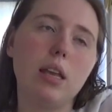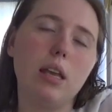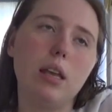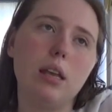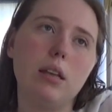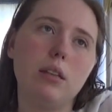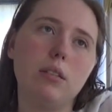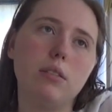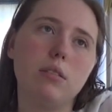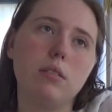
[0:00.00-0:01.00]

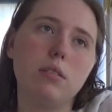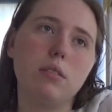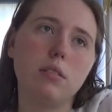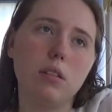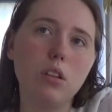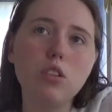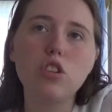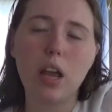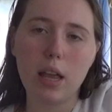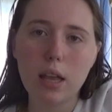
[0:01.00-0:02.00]
is still
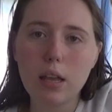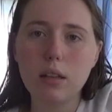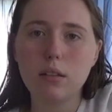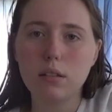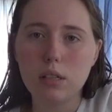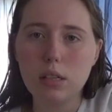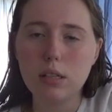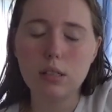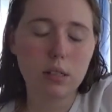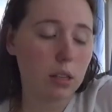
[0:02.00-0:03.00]
Jake. He's
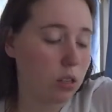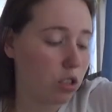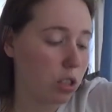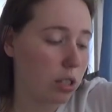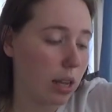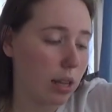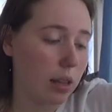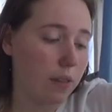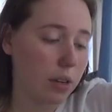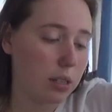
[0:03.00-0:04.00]
still just like
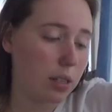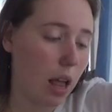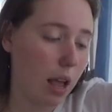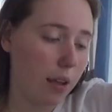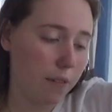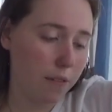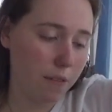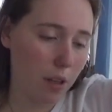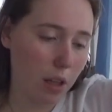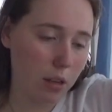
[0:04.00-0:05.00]
living his life
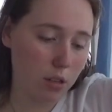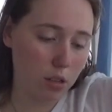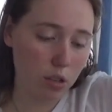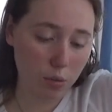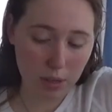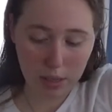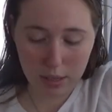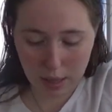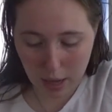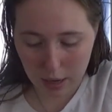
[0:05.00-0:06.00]
and doing his
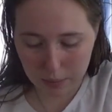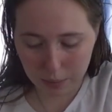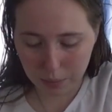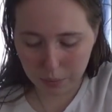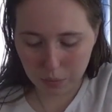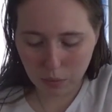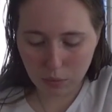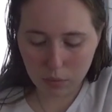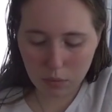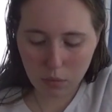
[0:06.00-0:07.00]
thing.
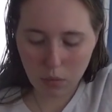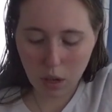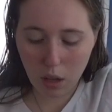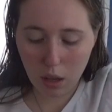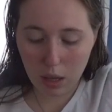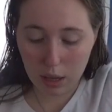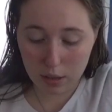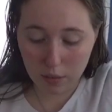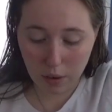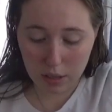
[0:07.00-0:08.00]
He
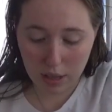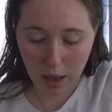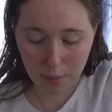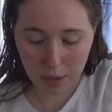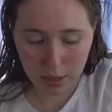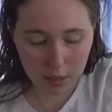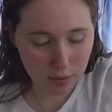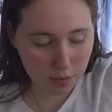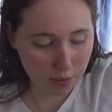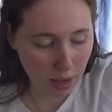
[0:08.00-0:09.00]
is very sad because
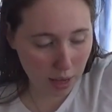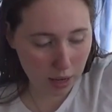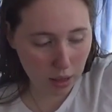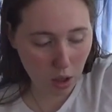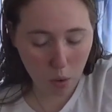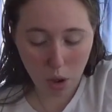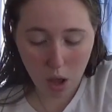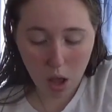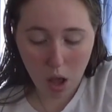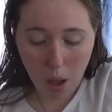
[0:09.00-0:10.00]
of Katie though.
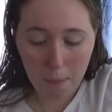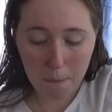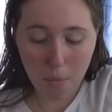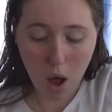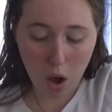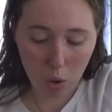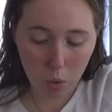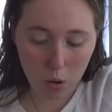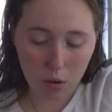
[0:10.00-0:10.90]
Mo